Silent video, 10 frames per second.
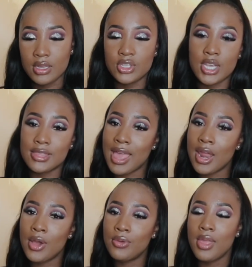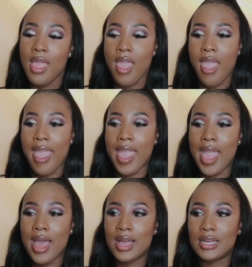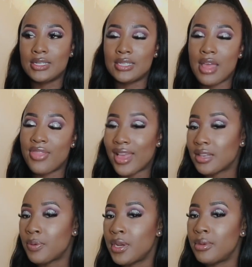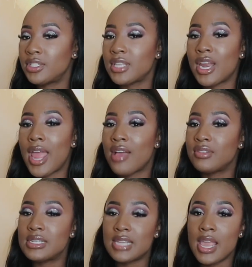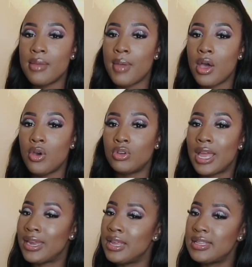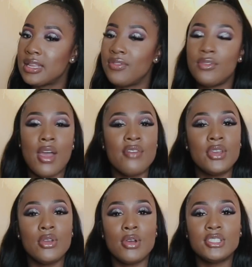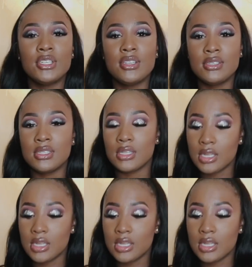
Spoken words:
check that out. And that's pretty much that I have to say about adhesive. If you have any questions,